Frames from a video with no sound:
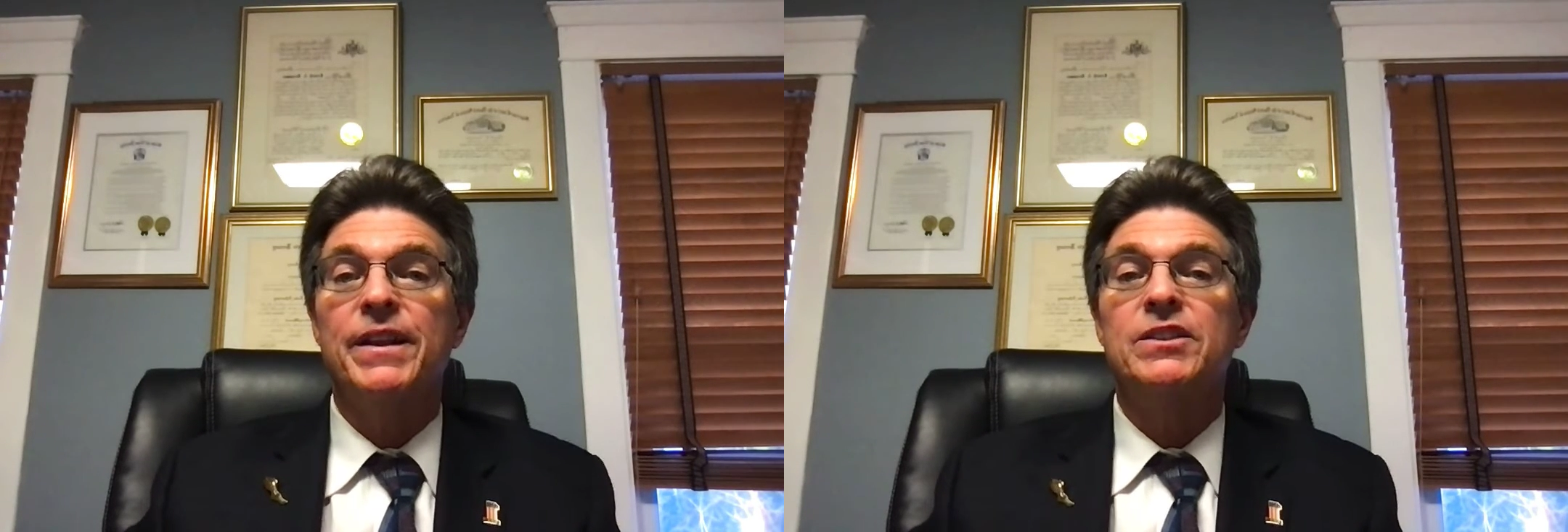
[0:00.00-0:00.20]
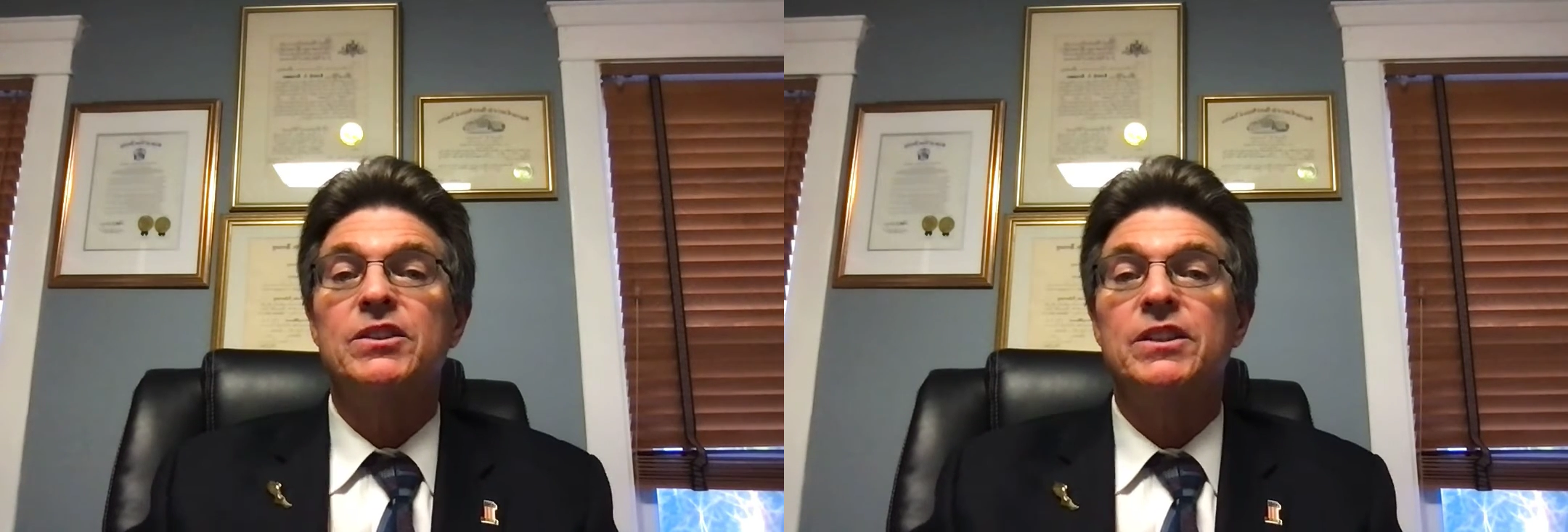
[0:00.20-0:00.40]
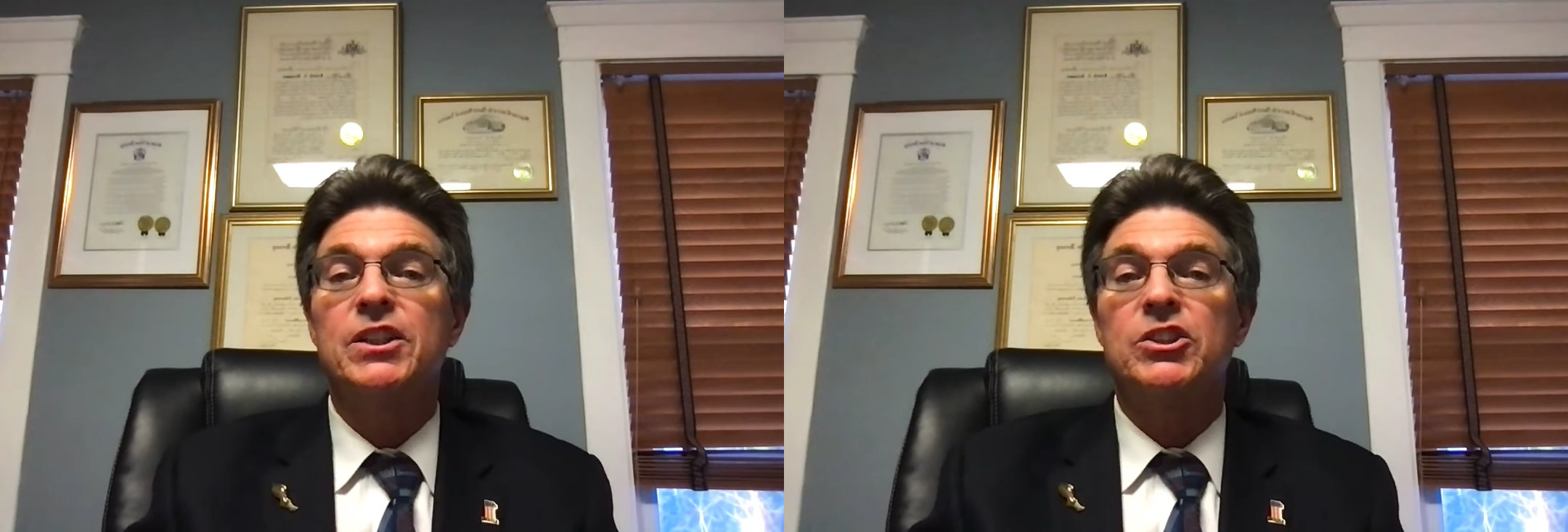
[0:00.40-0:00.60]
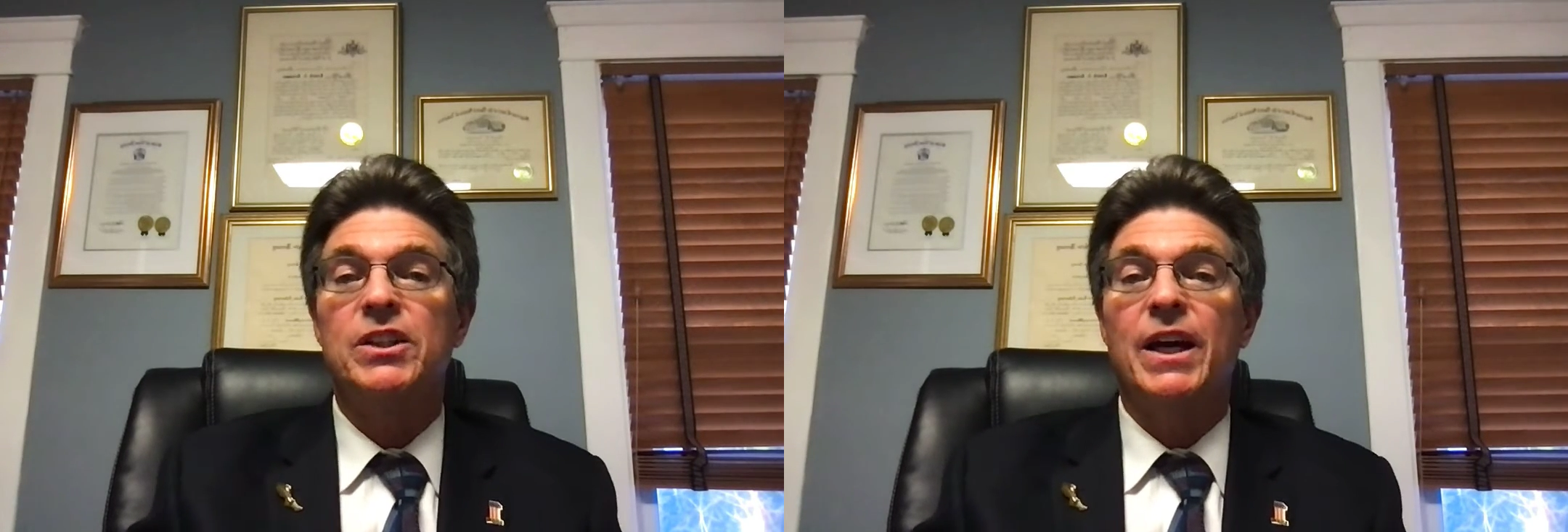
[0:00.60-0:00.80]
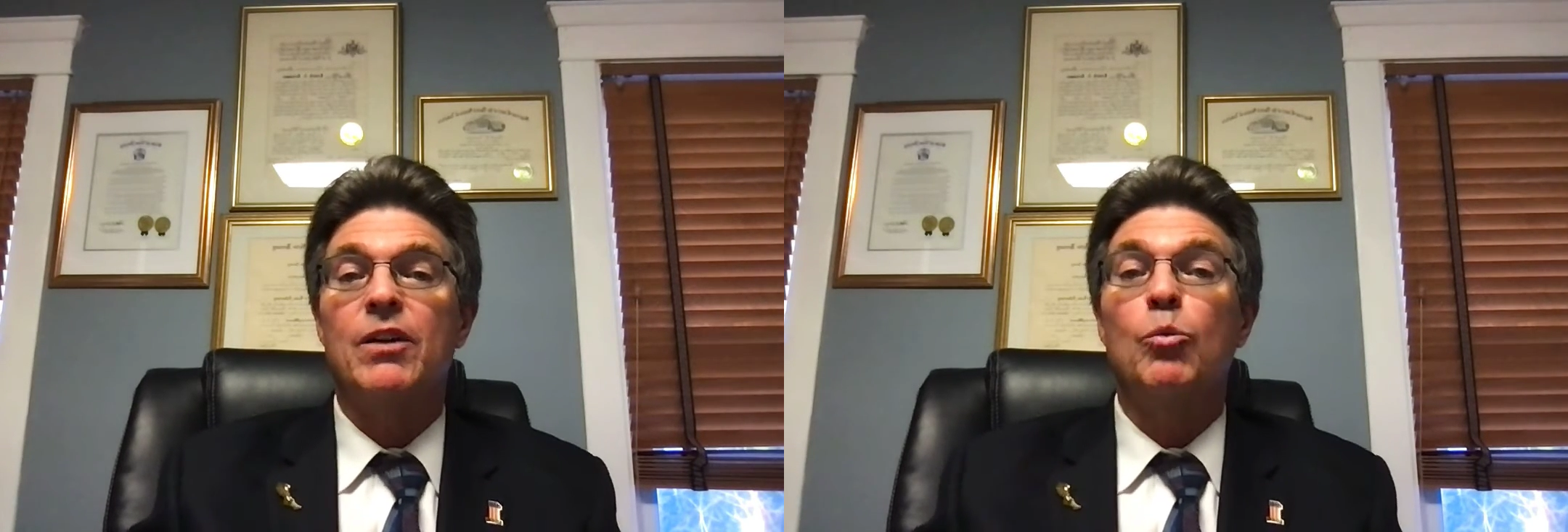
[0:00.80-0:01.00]
this edition
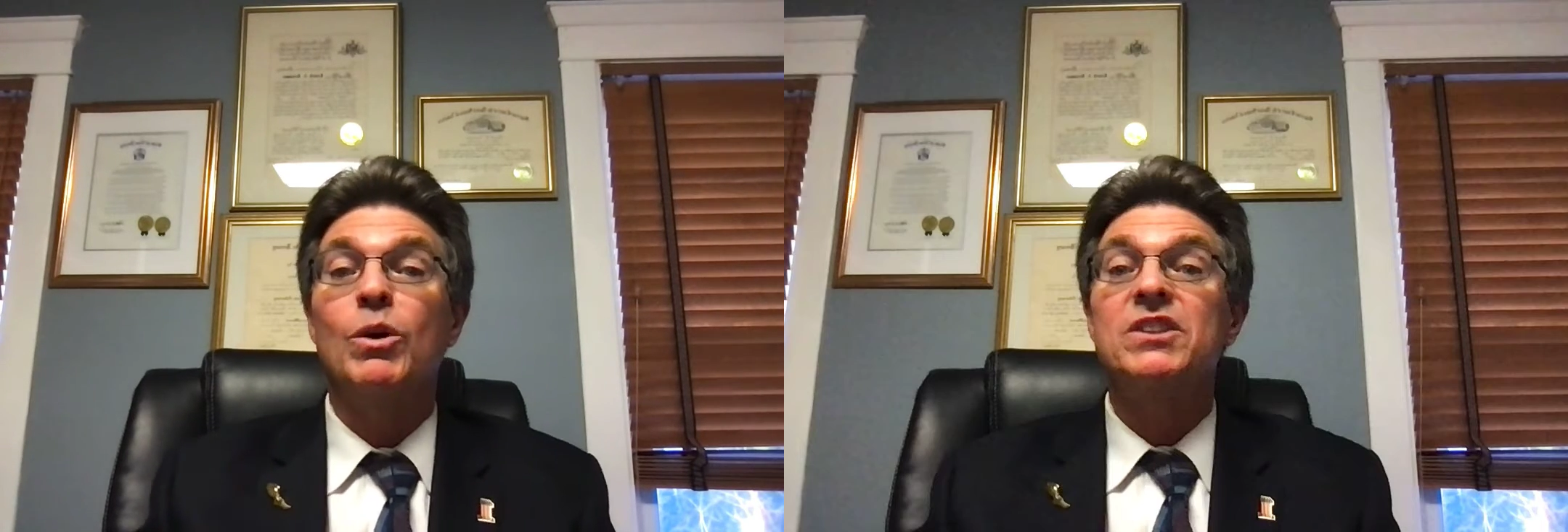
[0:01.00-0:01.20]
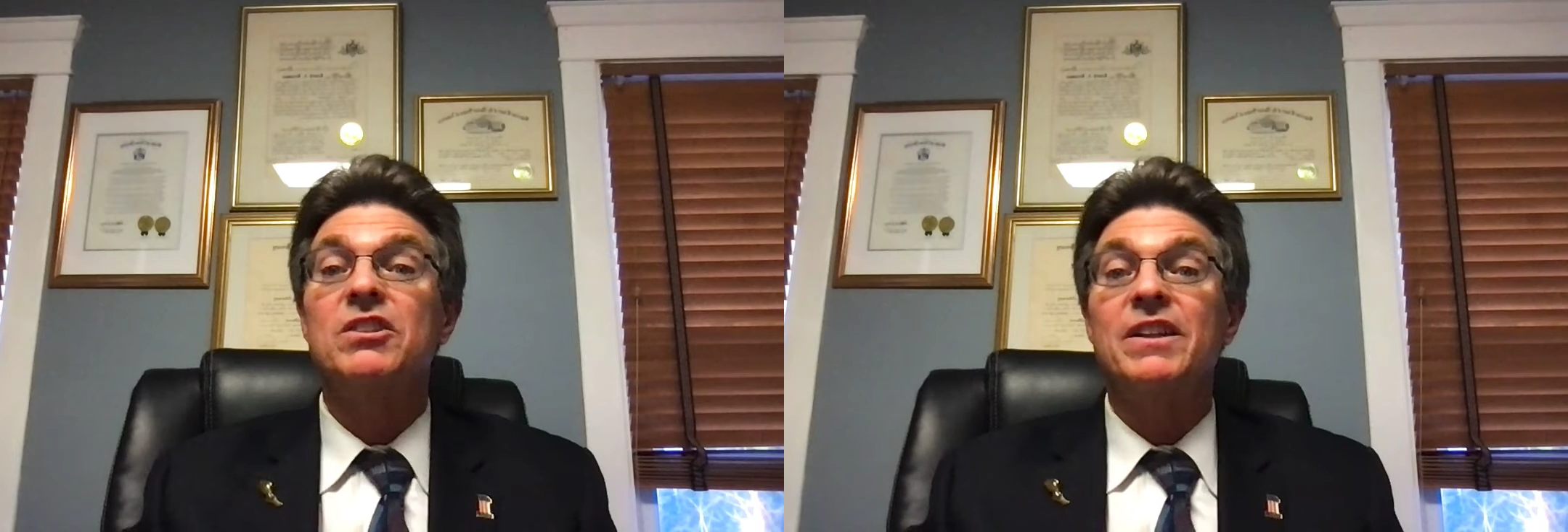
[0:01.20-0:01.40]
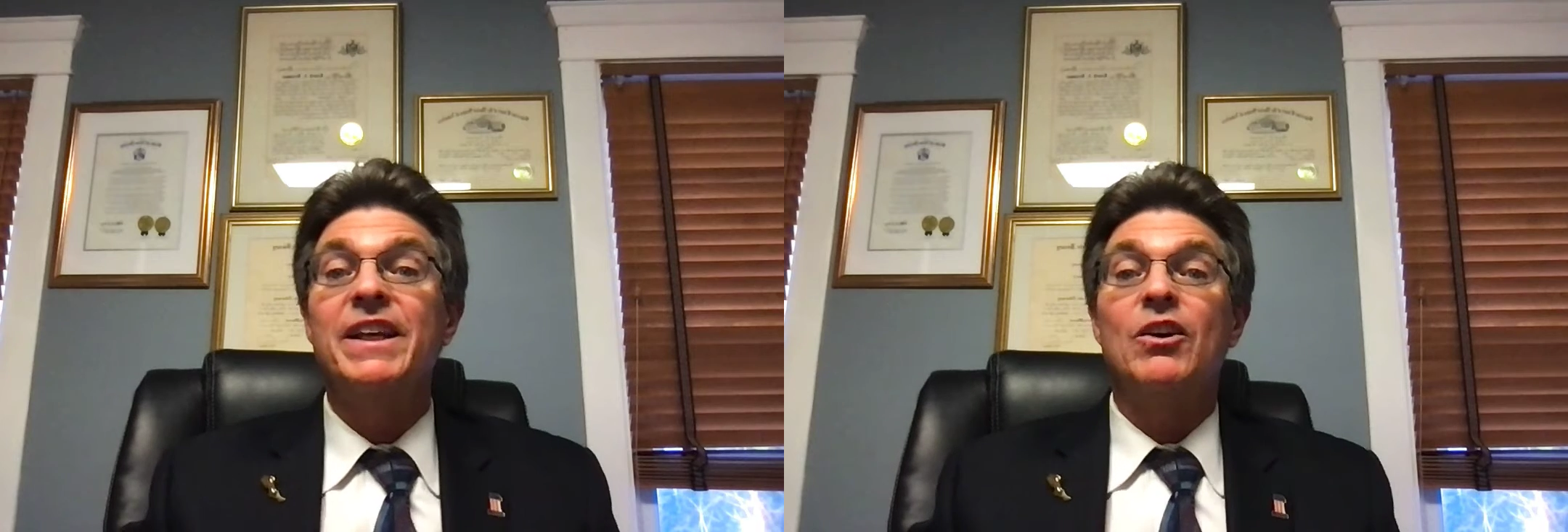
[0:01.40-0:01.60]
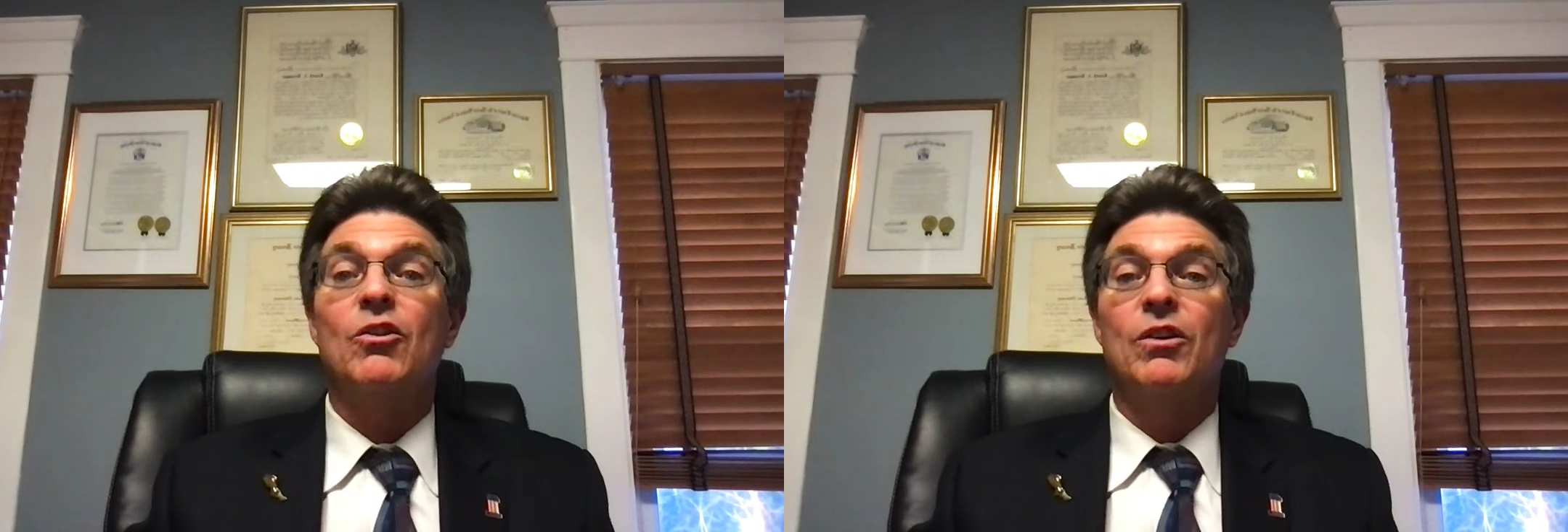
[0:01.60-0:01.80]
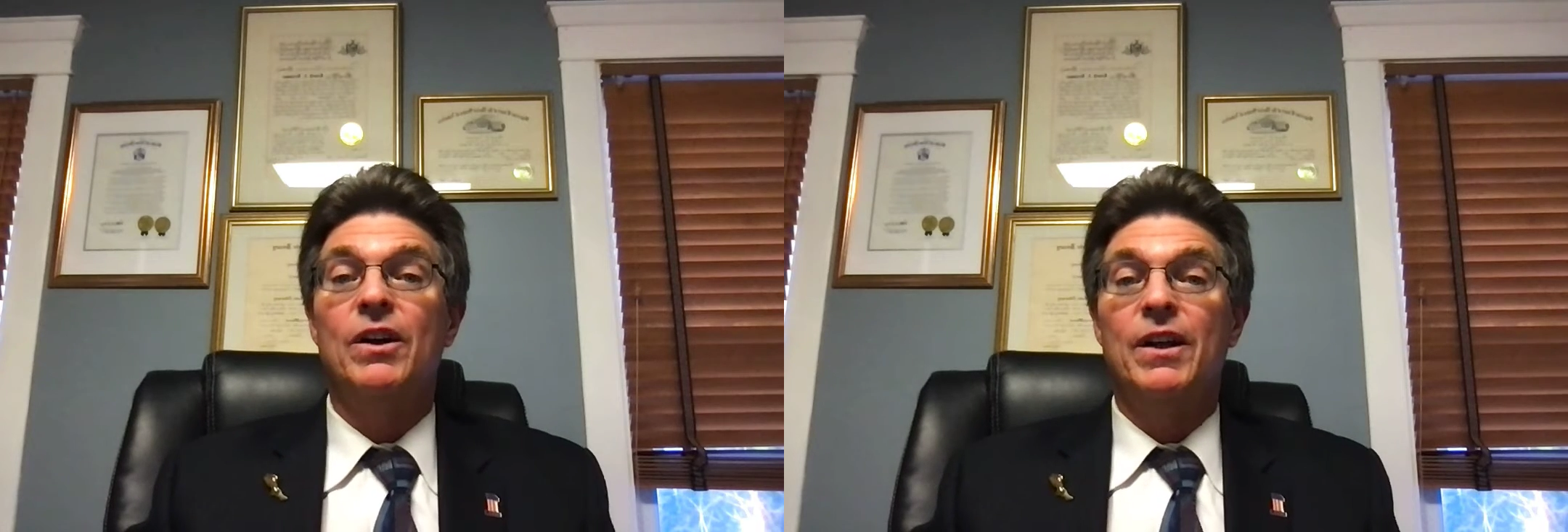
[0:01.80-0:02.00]
at what's legal